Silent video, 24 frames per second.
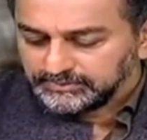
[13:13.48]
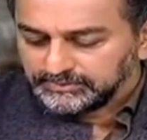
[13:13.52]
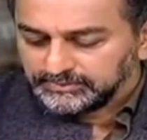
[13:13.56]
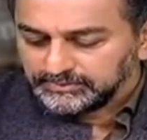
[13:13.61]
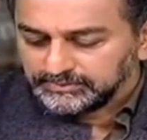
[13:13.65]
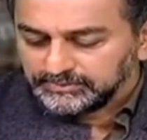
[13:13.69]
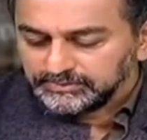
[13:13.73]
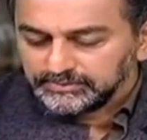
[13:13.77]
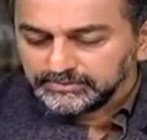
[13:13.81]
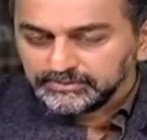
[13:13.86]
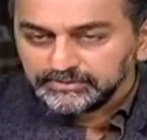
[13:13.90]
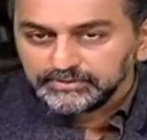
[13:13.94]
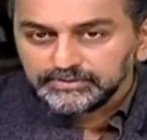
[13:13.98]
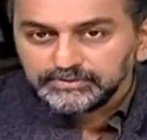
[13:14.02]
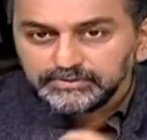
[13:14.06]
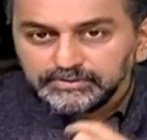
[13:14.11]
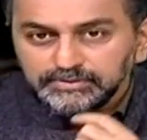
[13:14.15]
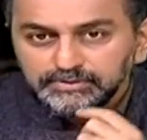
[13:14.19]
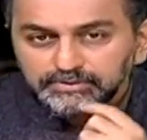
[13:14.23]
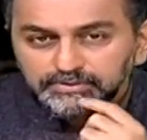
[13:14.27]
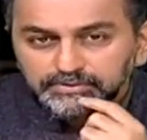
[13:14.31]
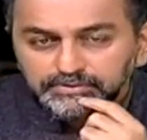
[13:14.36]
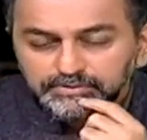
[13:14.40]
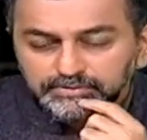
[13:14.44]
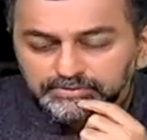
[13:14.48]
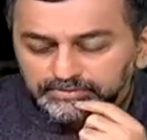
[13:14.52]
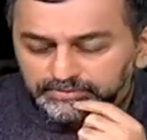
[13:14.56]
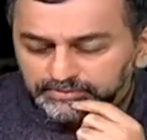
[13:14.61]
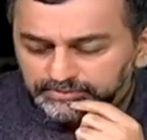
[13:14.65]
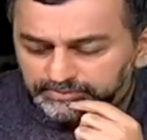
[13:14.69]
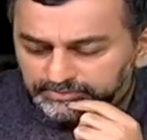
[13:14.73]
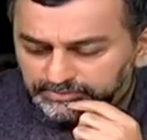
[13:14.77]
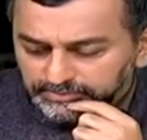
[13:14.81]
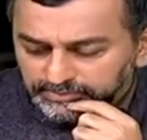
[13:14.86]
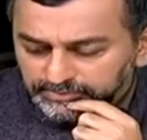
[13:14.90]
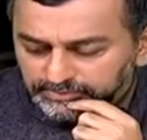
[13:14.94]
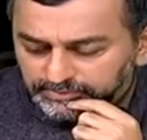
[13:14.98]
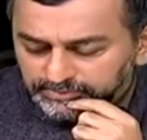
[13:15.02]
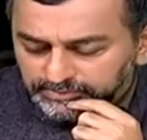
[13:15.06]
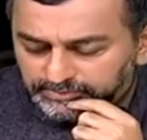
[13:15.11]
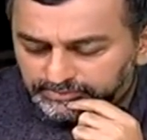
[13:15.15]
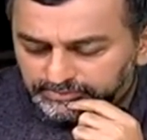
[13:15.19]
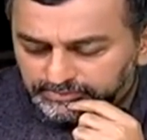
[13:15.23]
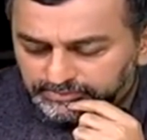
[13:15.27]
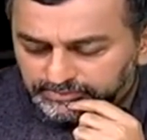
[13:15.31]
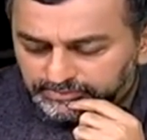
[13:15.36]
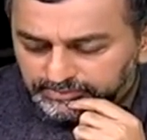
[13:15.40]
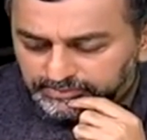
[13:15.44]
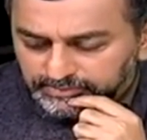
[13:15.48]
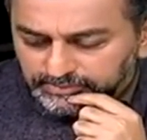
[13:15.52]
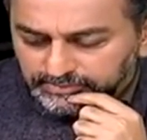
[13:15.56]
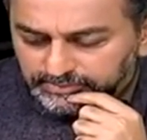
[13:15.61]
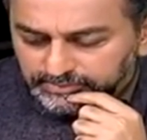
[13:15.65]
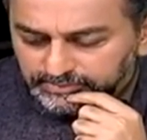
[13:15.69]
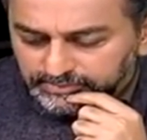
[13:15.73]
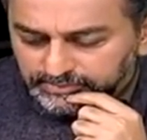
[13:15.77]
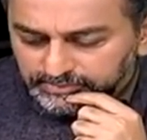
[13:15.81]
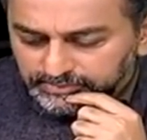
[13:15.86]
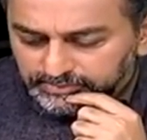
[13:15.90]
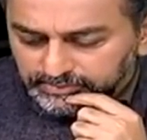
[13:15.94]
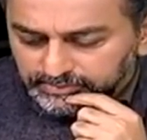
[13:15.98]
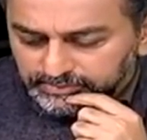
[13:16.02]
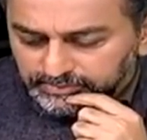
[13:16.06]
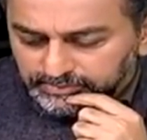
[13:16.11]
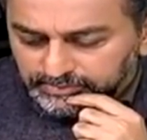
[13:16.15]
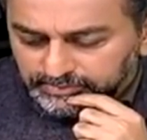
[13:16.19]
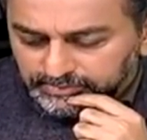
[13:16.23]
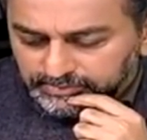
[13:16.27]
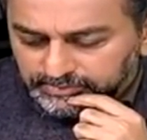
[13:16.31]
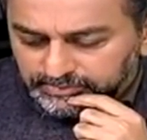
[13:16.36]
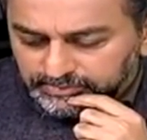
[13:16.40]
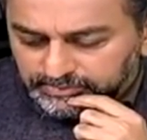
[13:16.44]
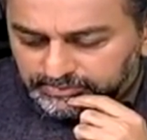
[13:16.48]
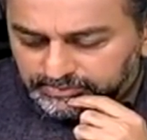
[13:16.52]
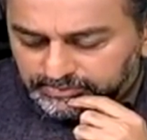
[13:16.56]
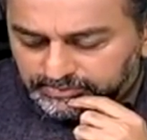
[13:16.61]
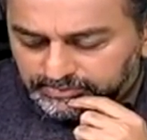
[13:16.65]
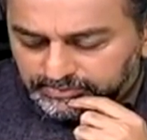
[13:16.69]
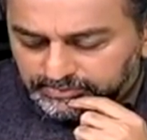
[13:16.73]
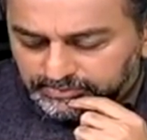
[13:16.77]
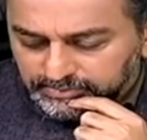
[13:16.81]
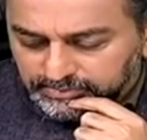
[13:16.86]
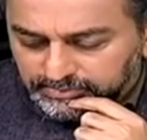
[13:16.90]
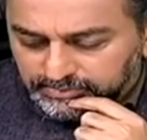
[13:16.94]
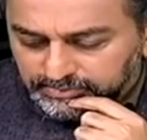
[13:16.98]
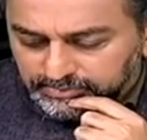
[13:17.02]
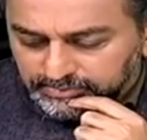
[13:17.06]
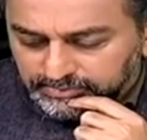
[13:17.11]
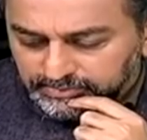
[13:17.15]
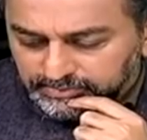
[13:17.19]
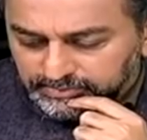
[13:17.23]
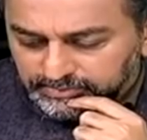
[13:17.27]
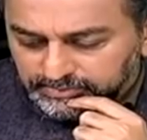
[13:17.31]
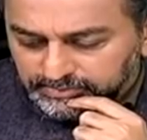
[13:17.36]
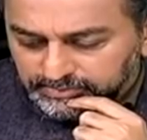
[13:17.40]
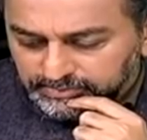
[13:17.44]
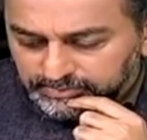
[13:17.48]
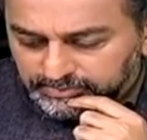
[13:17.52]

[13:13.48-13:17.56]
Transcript: This person isn't speaking.